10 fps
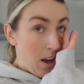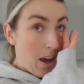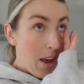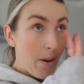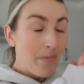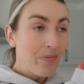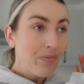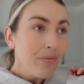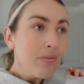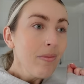
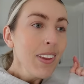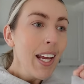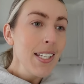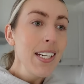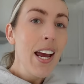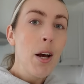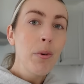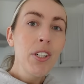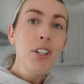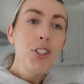Um, so yeah, I'm
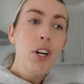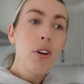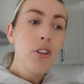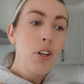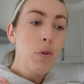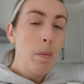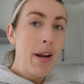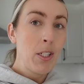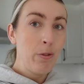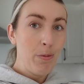going to show you what I
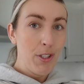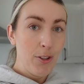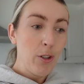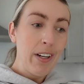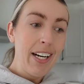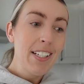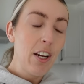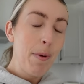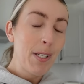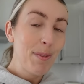picked up from Stories.
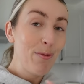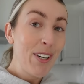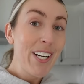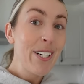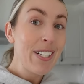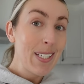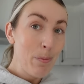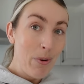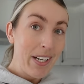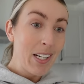I picked up some really nice
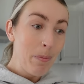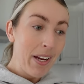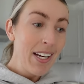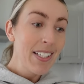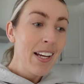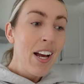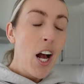spring bits.